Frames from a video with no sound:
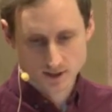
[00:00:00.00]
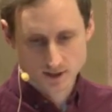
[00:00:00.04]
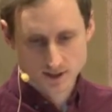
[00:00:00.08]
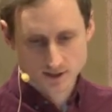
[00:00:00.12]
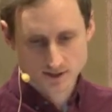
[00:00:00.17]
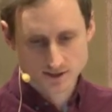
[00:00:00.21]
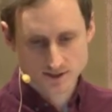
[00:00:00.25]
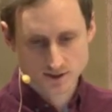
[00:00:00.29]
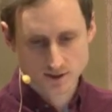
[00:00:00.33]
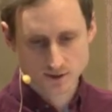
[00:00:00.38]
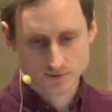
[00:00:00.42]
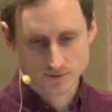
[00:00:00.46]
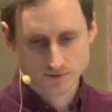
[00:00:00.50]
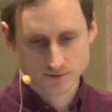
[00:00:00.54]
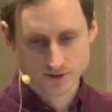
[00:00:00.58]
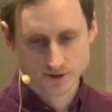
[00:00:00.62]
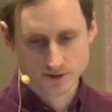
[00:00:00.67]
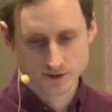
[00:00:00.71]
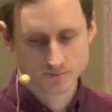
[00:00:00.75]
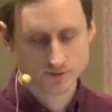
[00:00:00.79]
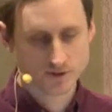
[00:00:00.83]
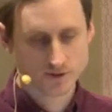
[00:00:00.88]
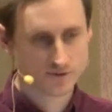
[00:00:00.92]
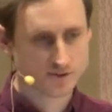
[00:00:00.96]
So for a
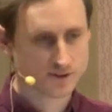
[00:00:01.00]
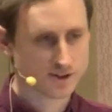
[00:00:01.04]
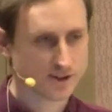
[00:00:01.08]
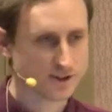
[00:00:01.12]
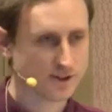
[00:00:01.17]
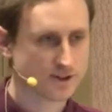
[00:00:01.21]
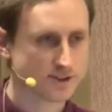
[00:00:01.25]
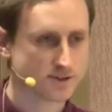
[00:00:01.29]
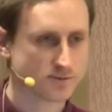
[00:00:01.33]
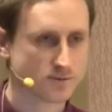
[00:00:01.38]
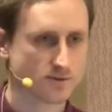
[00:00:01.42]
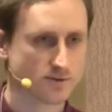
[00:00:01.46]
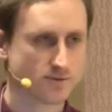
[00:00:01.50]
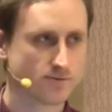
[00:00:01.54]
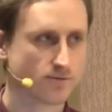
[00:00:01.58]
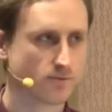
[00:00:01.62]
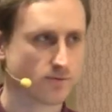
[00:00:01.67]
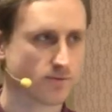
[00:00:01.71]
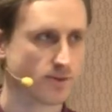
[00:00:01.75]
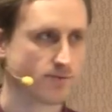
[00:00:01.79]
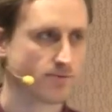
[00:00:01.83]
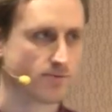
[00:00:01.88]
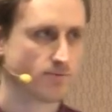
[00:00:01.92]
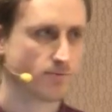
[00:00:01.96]
number of years,
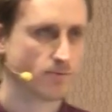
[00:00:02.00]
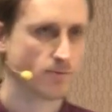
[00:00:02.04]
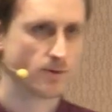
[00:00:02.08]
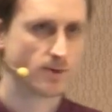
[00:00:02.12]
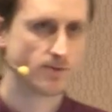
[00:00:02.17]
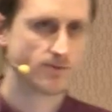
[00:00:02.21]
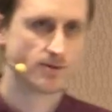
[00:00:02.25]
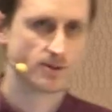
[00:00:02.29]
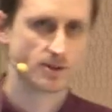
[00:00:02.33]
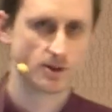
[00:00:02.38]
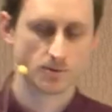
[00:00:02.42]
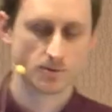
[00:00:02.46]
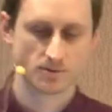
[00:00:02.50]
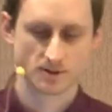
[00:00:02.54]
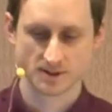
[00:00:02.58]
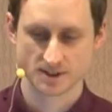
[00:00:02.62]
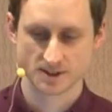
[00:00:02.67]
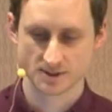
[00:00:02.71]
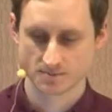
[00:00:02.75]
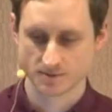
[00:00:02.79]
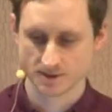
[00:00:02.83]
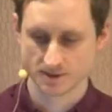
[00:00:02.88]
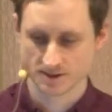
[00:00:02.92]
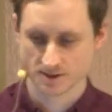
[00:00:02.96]
we've adopted
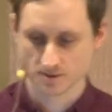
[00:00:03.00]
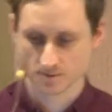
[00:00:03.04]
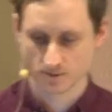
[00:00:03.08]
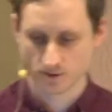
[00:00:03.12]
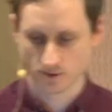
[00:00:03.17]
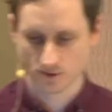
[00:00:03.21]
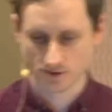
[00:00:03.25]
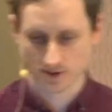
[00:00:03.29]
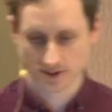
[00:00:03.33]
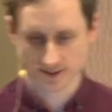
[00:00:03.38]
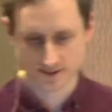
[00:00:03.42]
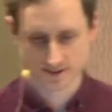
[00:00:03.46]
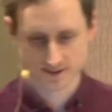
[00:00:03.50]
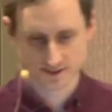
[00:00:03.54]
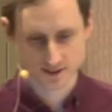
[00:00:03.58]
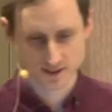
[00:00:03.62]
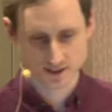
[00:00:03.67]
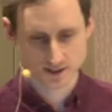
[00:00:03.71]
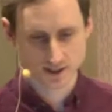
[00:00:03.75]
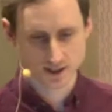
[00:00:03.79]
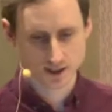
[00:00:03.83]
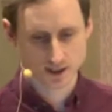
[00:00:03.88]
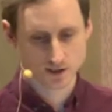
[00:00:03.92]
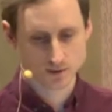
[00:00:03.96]
this principle. This is
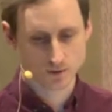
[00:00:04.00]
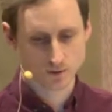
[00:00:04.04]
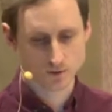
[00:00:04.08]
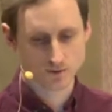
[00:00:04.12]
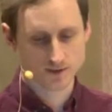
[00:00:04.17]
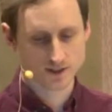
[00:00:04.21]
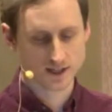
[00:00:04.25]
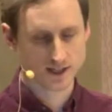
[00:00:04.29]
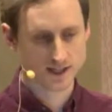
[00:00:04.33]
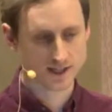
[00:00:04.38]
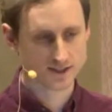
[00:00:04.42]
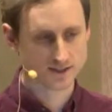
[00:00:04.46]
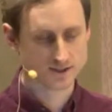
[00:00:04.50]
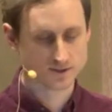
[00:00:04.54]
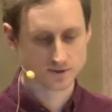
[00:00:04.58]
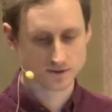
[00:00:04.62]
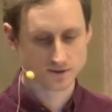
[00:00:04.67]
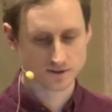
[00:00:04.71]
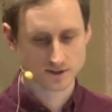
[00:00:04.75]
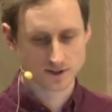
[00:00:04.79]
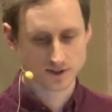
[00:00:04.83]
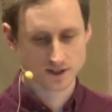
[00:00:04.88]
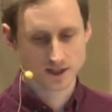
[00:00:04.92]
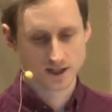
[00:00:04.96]
a quote that
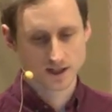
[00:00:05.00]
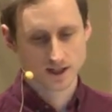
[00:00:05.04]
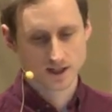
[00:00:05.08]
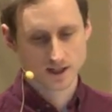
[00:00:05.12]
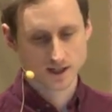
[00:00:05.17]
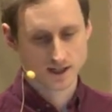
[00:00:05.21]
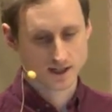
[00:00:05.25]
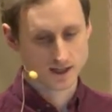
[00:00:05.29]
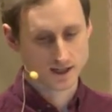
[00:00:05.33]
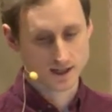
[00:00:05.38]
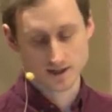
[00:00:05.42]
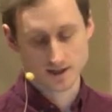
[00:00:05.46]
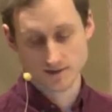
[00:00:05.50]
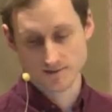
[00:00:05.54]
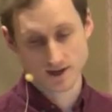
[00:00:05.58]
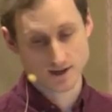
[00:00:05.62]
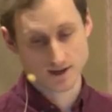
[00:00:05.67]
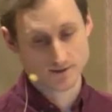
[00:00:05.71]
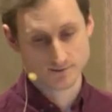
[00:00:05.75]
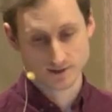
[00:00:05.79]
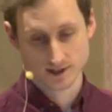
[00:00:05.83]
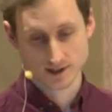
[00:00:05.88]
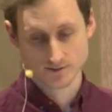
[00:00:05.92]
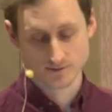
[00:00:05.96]

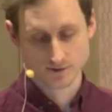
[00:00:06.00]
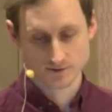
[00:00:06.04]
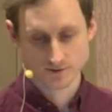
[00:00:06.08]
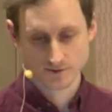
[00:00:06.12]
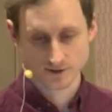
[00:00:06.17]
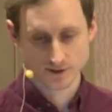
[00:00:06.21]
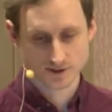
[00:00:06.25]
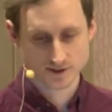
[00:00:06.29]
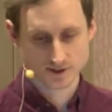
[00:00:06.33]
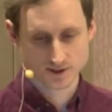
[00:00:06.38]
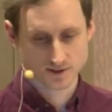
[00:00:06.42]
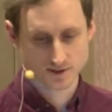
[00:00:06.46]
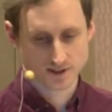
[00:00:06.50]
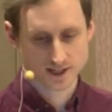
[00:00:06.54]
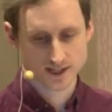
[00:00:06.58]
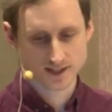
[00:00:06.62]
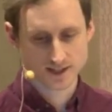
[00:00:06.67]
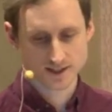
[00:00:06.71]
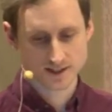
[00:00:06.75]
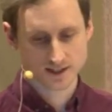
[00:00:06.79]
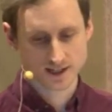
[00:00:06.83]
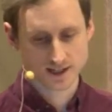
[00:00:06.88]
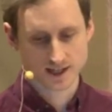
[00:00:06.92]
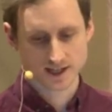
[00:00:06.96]
I've referred to again
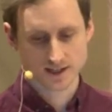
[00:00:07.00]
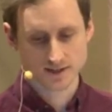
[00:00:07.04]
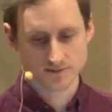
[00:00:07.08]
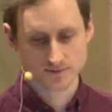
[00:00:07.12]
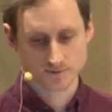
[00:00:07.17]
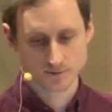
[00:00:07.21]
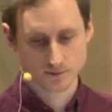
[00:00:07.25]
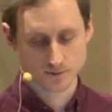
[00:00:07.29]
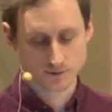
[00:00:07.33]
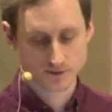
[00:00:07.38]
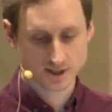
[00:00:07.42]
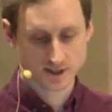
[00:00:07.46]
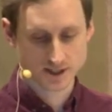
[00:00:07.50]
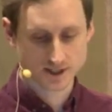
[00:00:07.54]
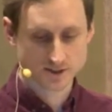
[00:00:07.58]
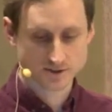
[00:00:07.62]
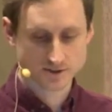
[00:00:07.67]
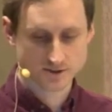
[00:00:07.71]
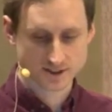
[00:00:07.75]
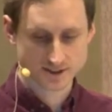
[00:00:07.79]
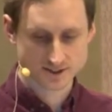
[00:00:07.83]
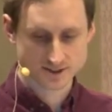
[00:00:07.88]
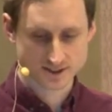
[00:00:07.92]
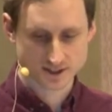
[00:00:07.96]
and again from a really
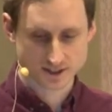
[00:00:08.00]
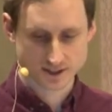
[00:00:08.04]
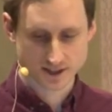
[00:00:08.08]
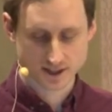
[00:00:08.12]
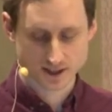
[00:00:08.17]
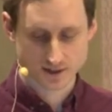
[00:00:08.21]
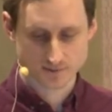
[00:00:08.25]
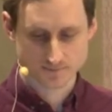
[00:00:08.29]
interesting